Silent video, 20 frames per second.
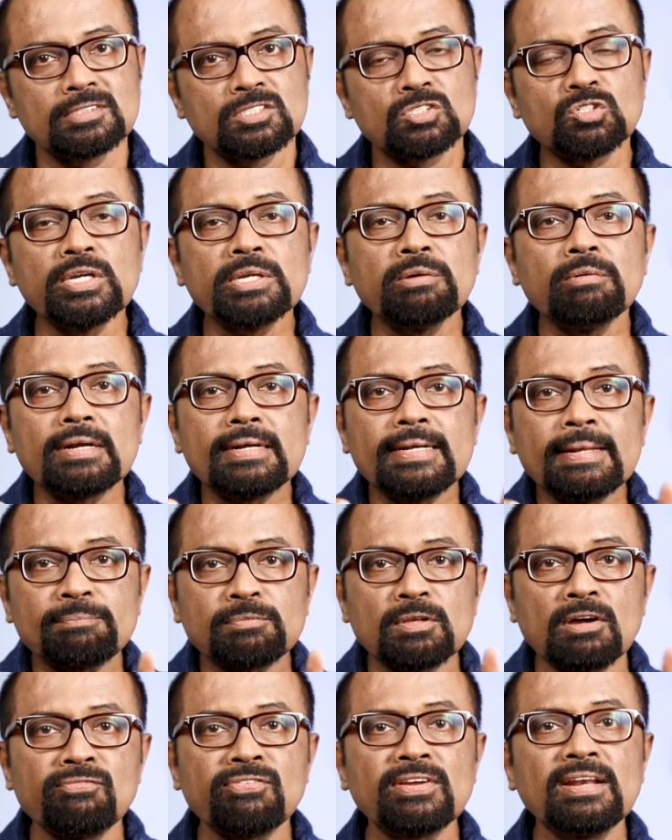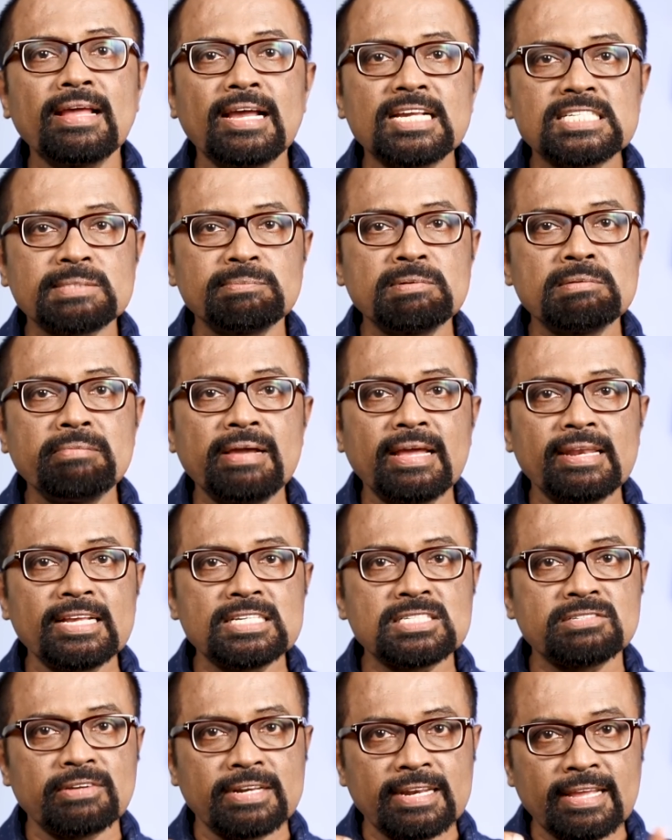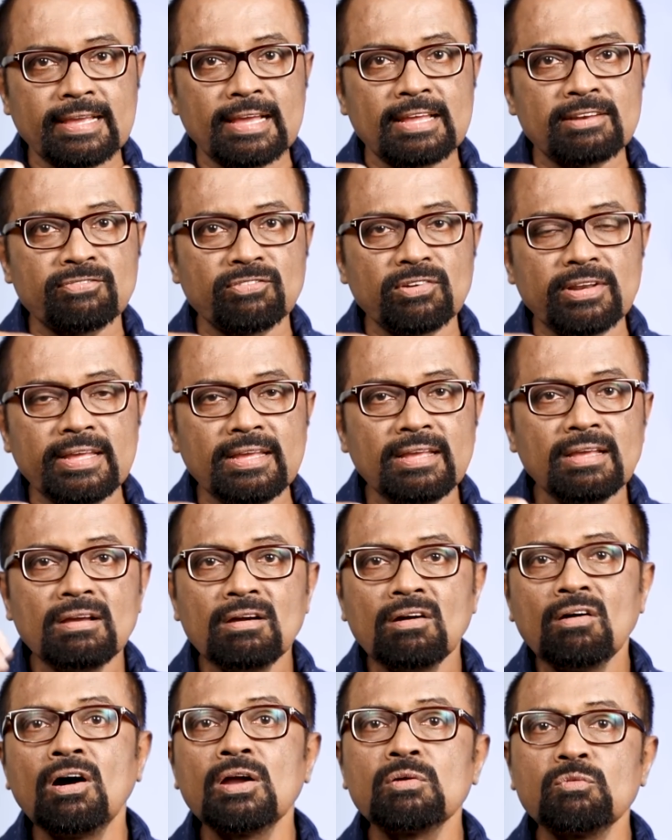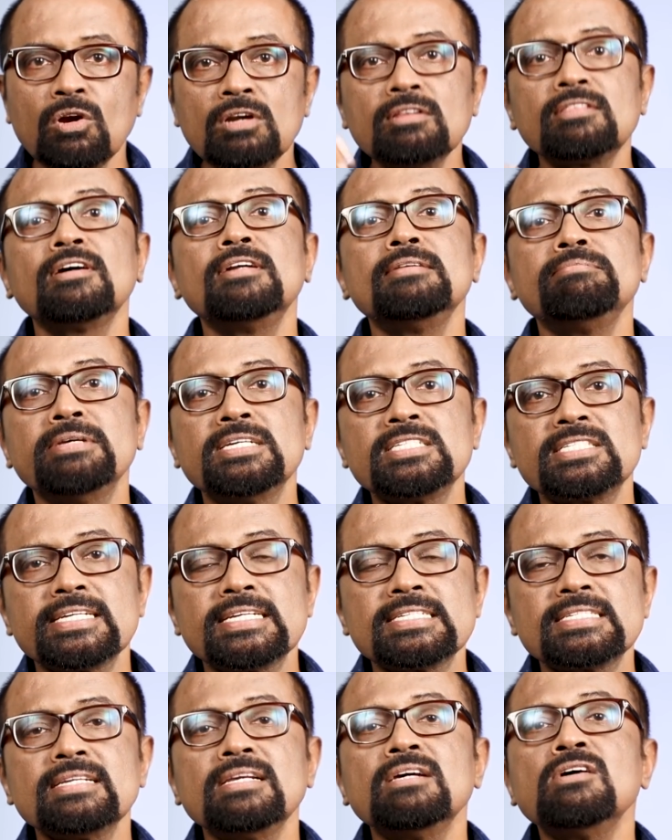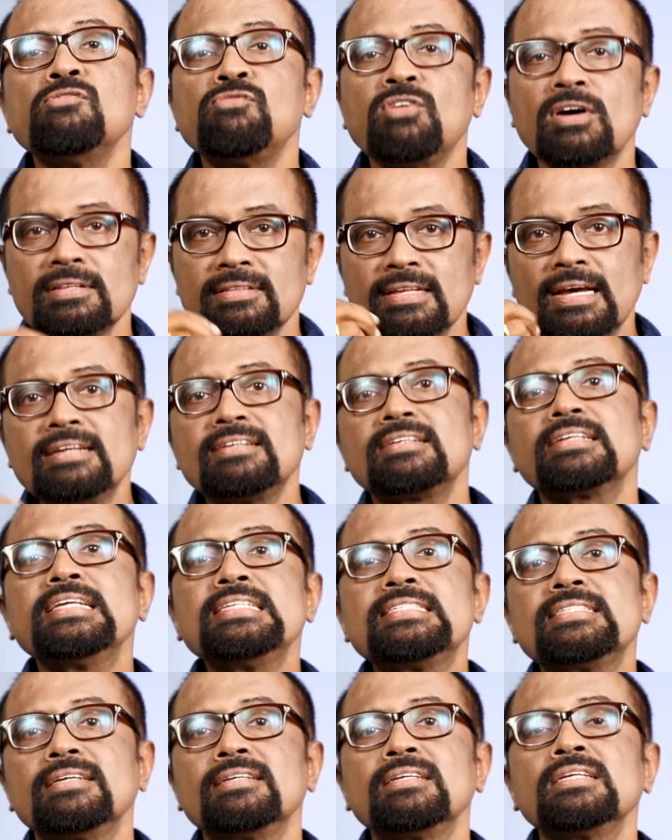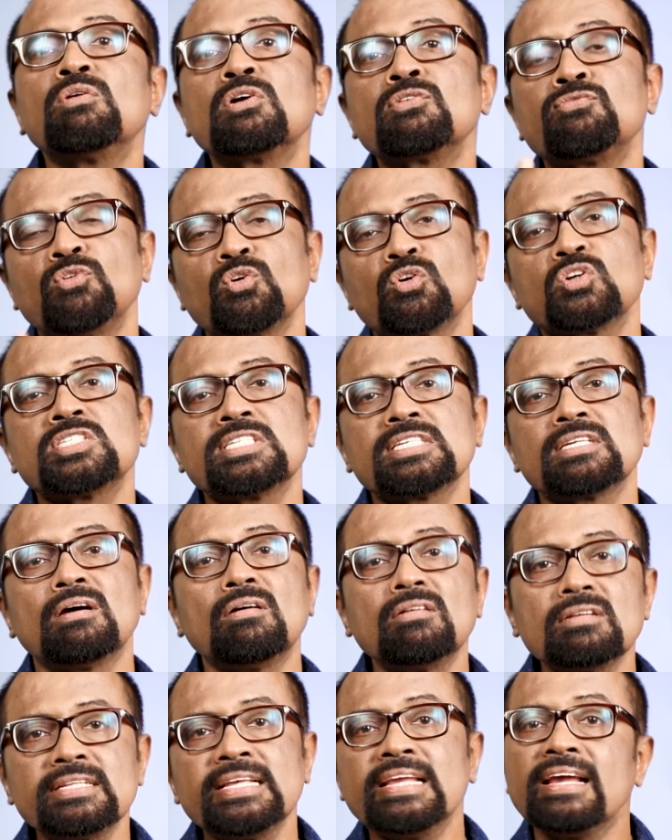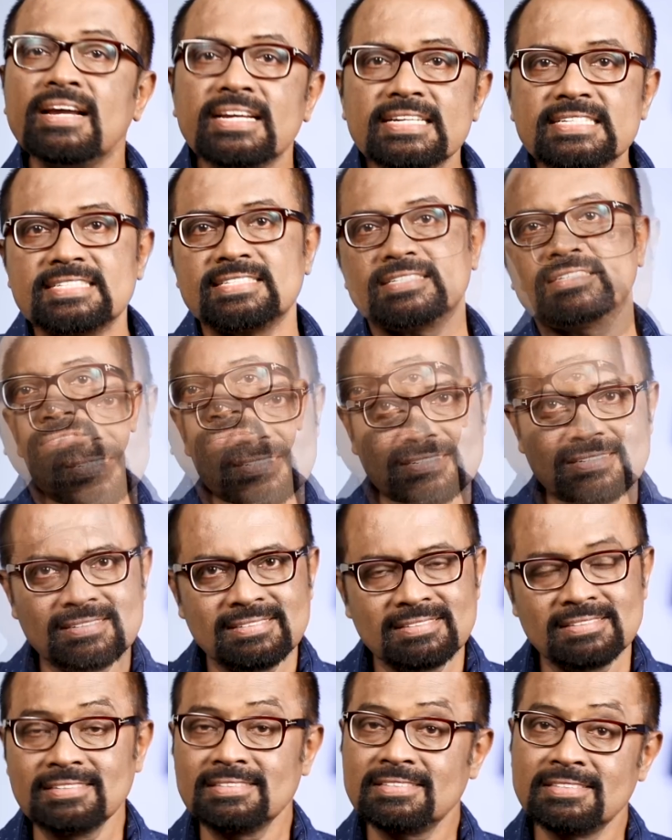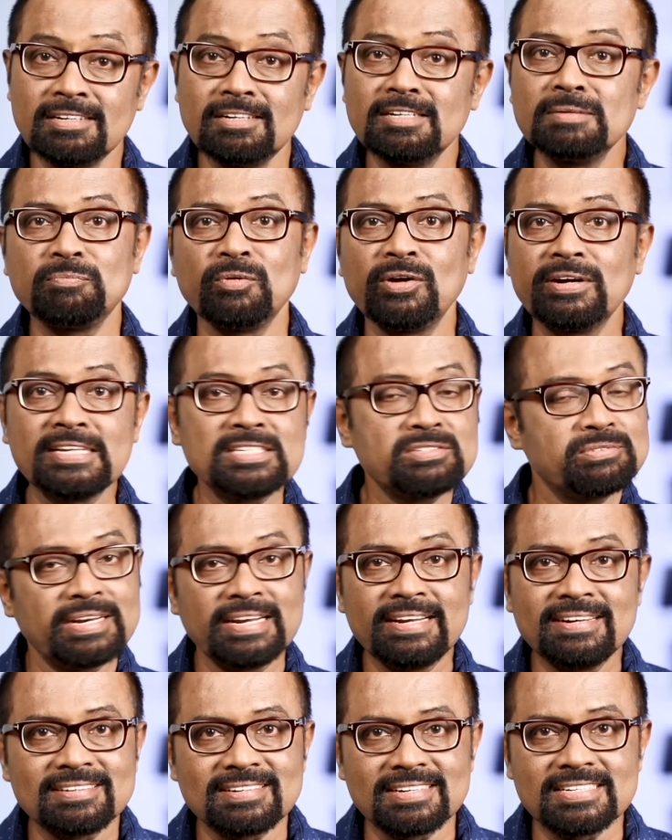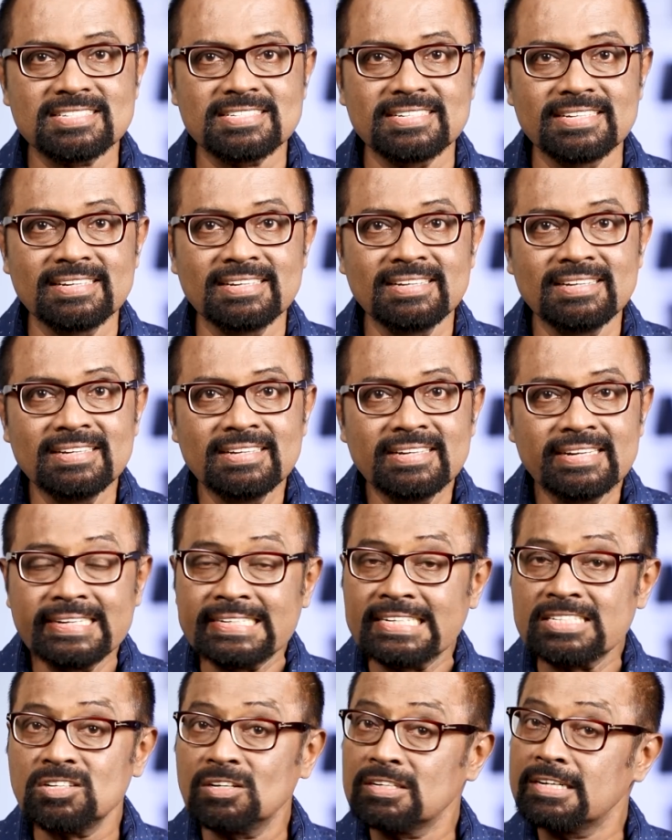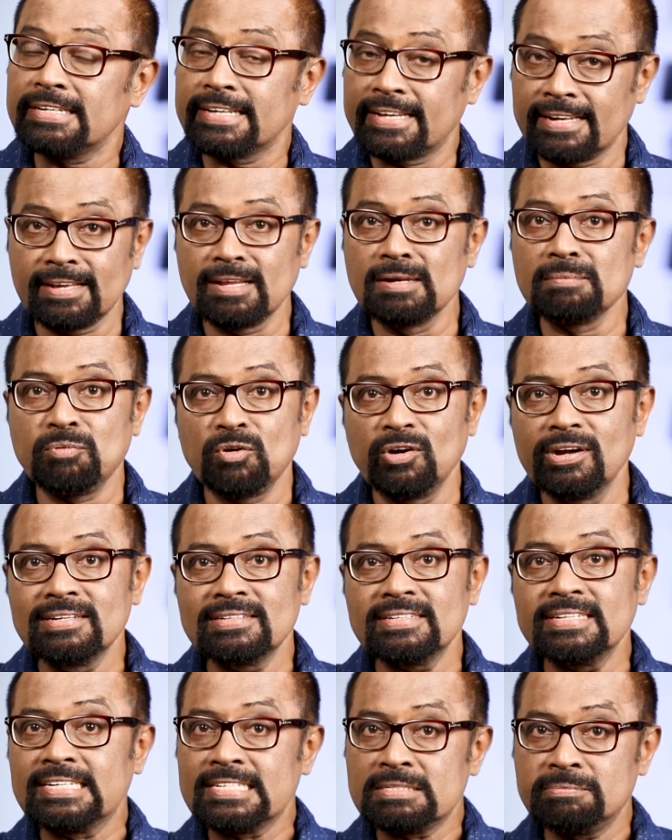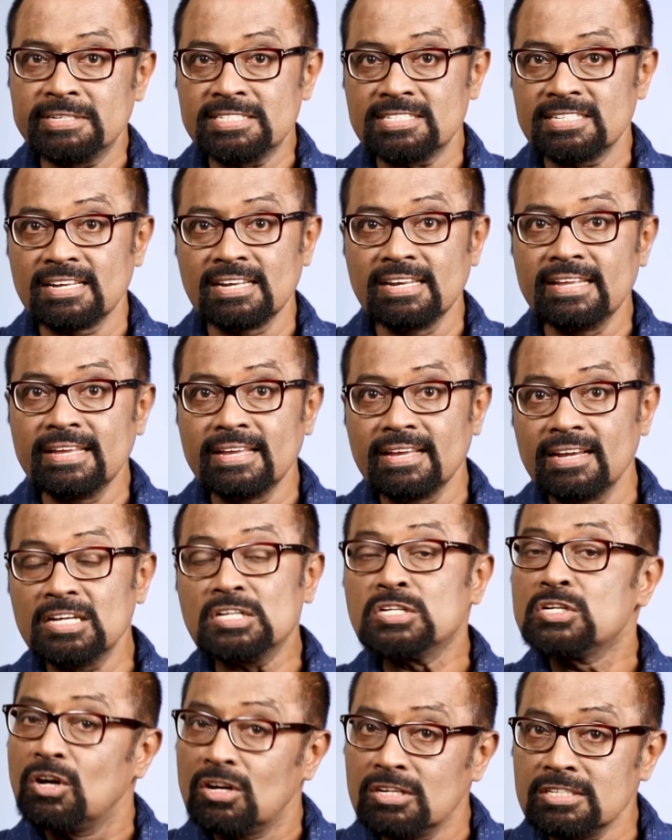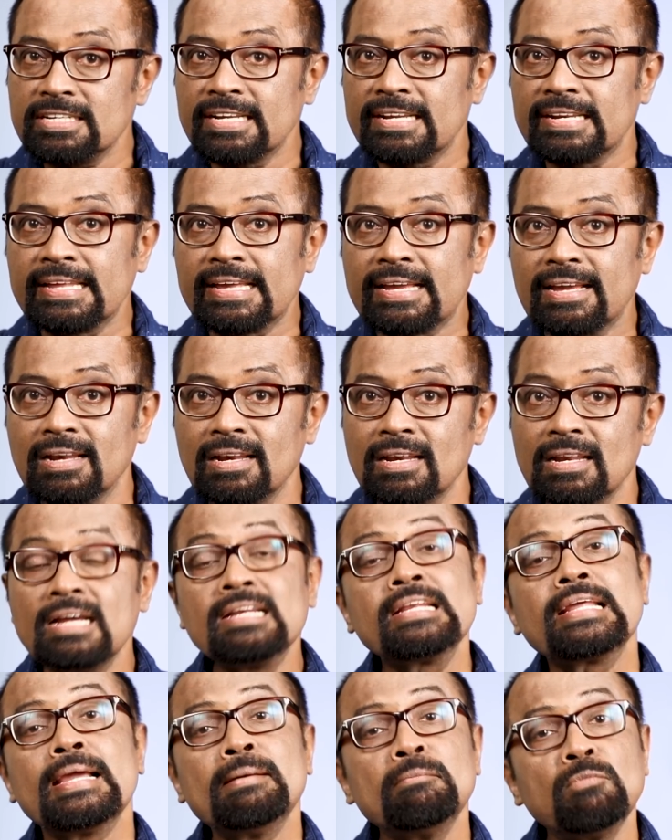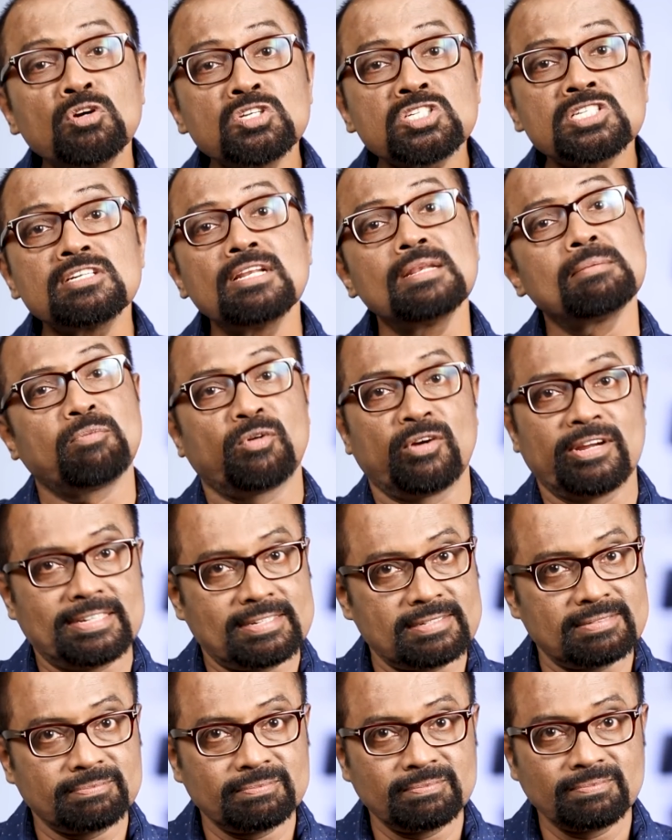So your depth of field has to be managed very carefully on 1/3 basis. For that reason, you are focusing on the eyes. The third point is very interesting. It is not a technical point. It is basically a non-technical and emotional point.